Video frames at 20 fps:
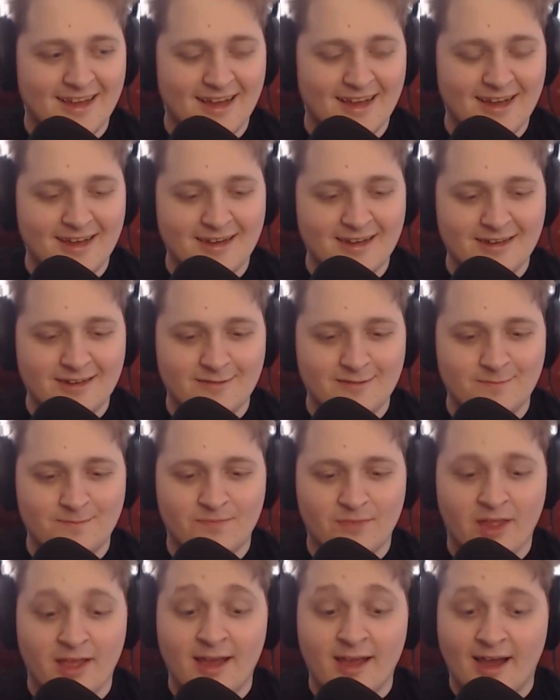And
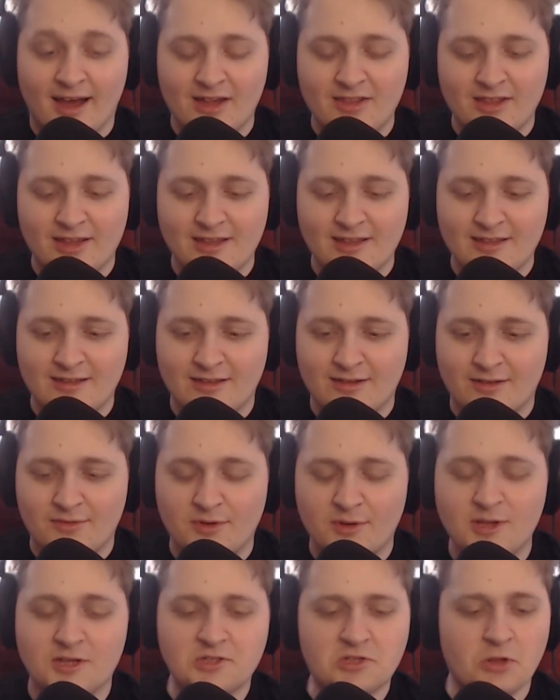then
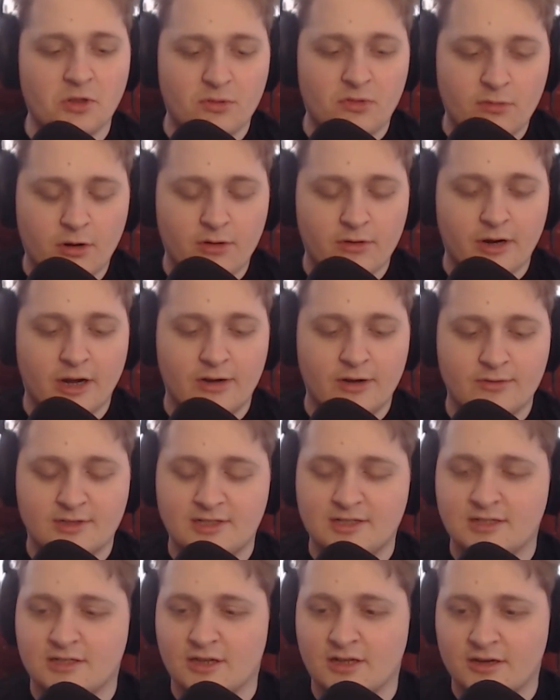he doesn't throw her out because
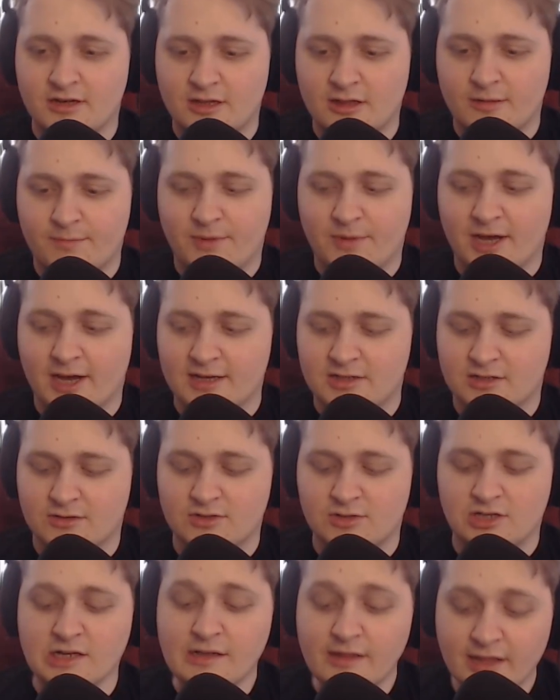he's done it in the past, so
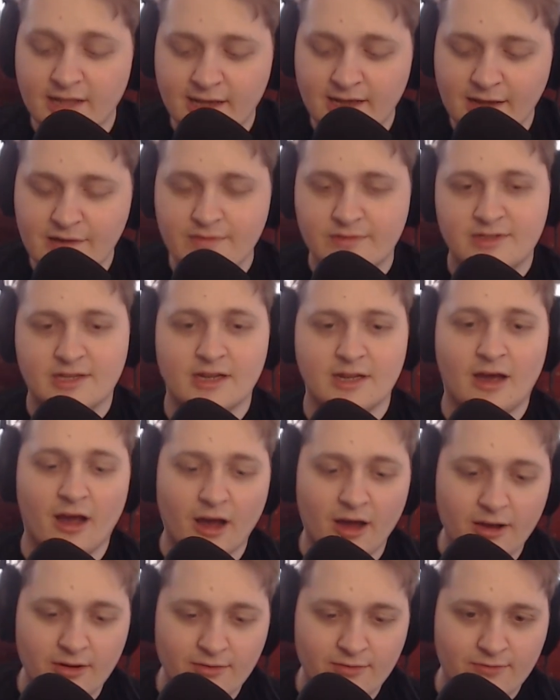she leaves in a
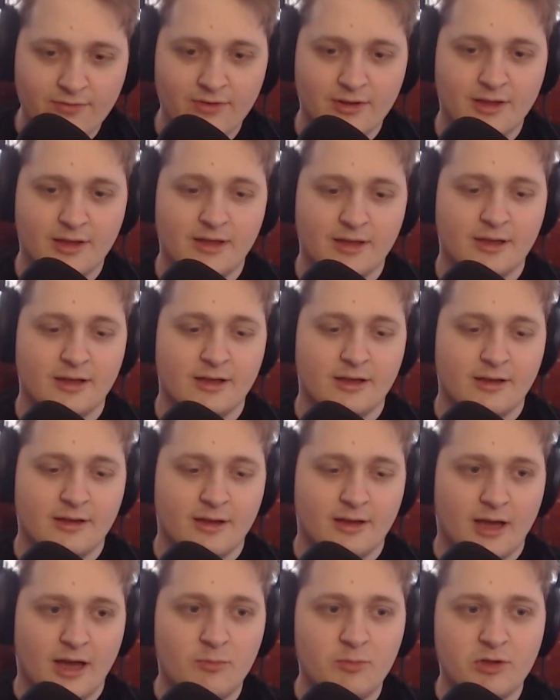huff.
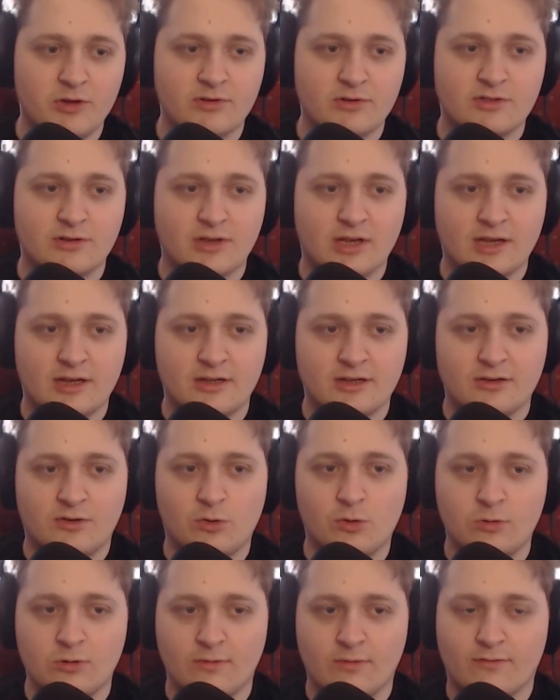And we also get a
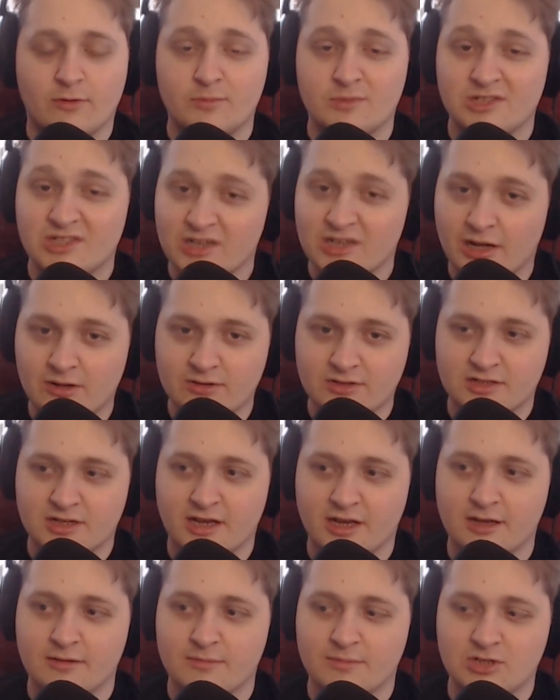call from Michelle
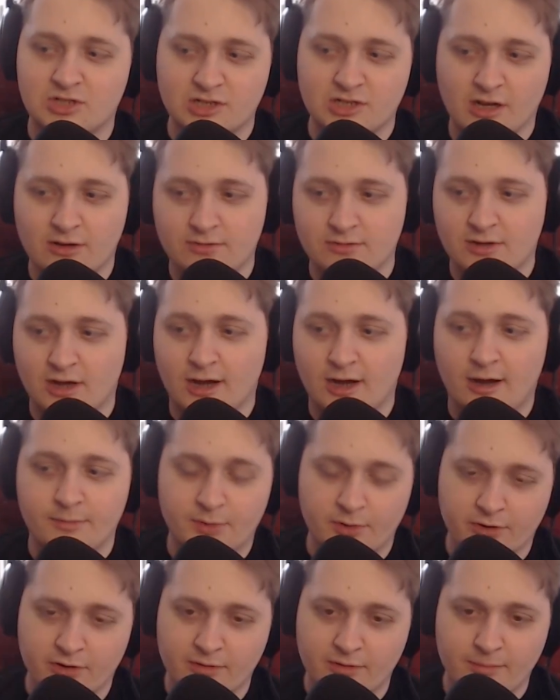saying, Michelle, I'm
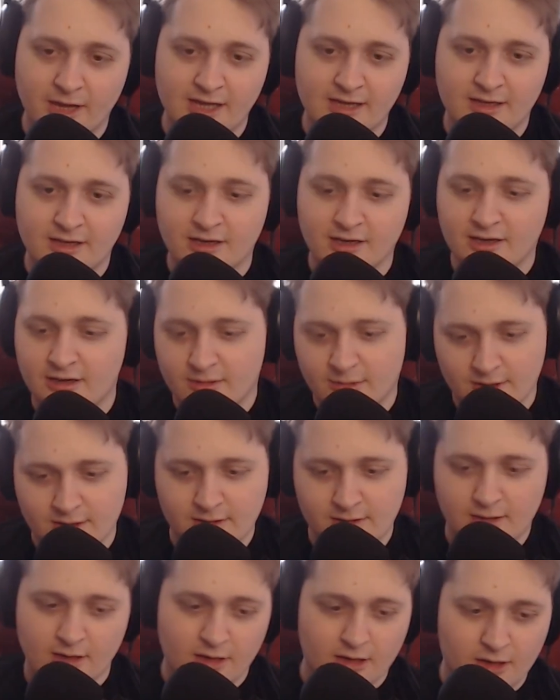not going to make it.
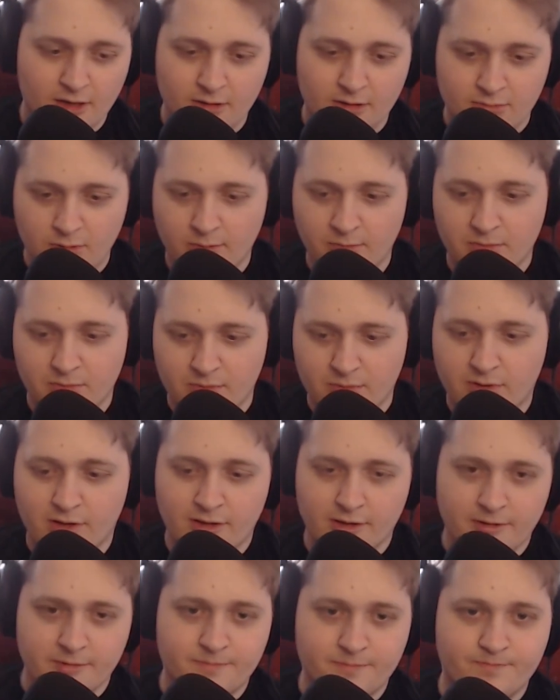Blah, blah,
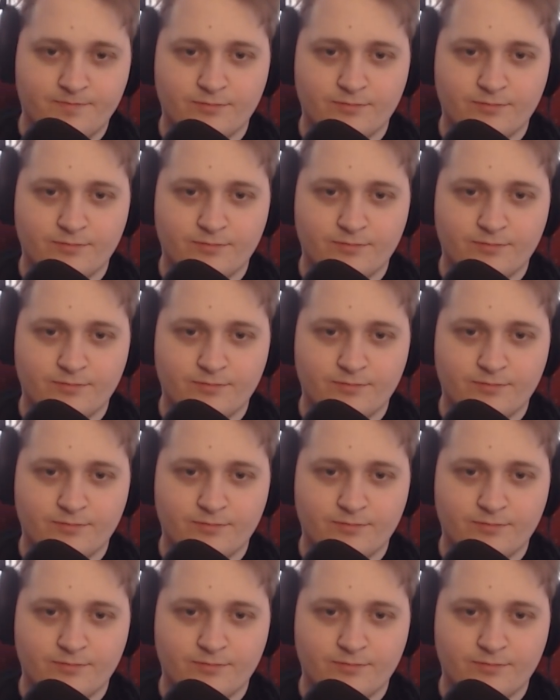blah.